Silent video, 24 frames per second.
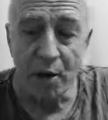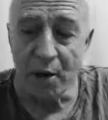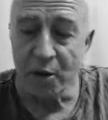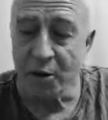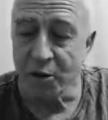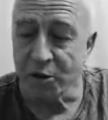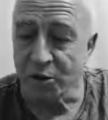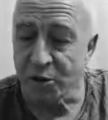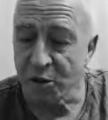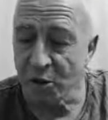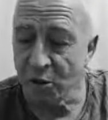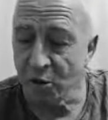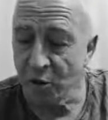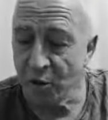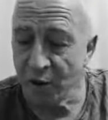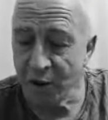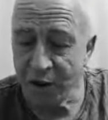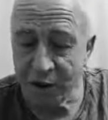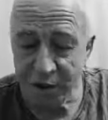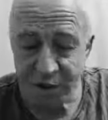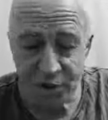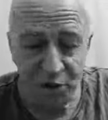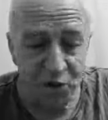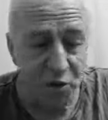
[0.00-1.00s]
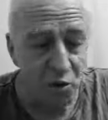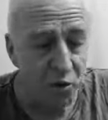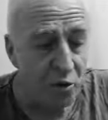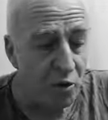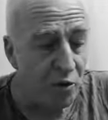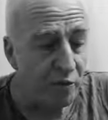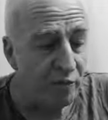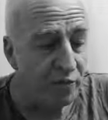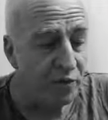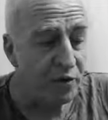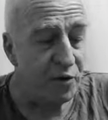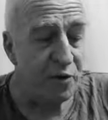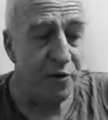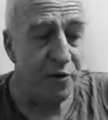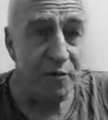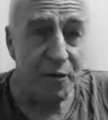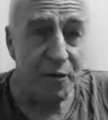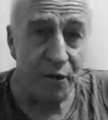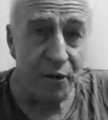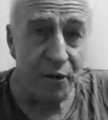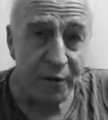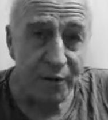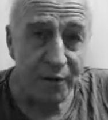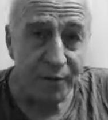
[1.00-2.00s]
So let's go over to the
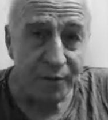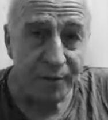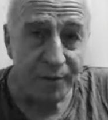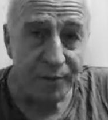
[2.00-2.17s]
mirror